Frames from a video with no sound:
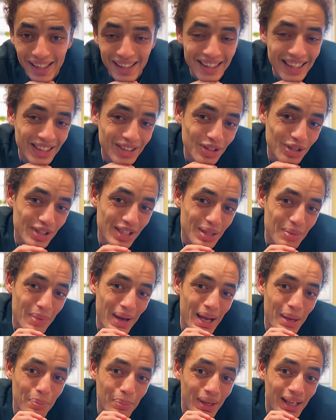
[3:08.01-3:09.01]
These are just
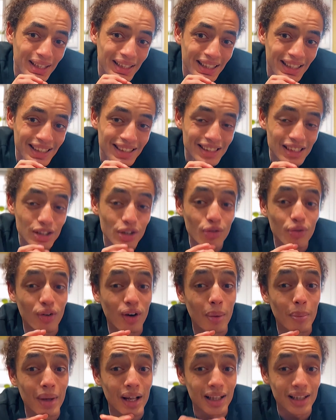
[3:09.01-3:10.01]
my opinions
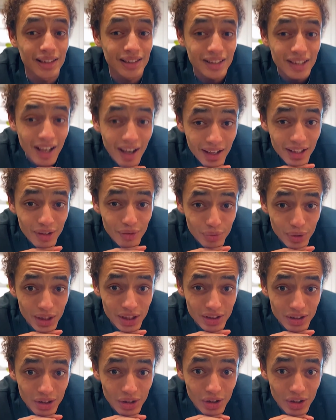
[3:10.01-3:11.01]
from a ton of
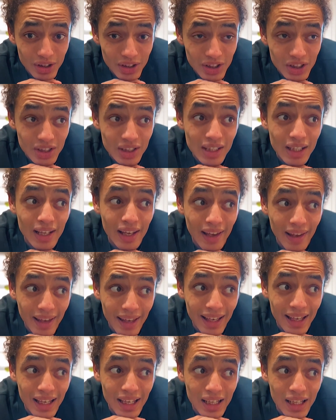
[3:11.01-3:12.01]
research
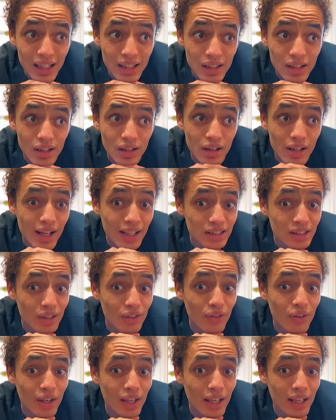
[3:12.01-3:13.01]
and lots
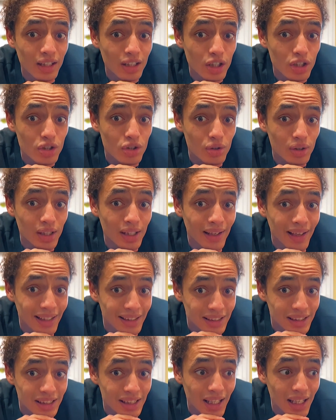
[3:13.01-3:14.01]
of industry
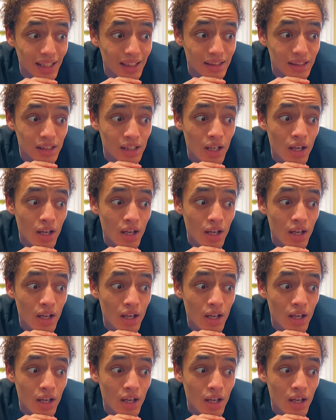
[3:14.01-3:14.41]
insights.